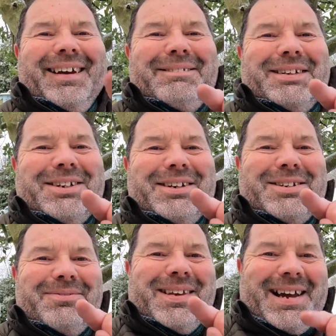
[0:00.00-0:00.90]
Let me show you
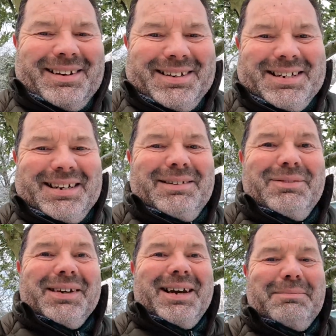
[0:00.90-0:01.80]
something else,
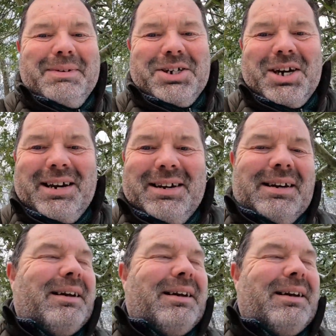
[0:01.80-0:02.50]
if I can get in my shed.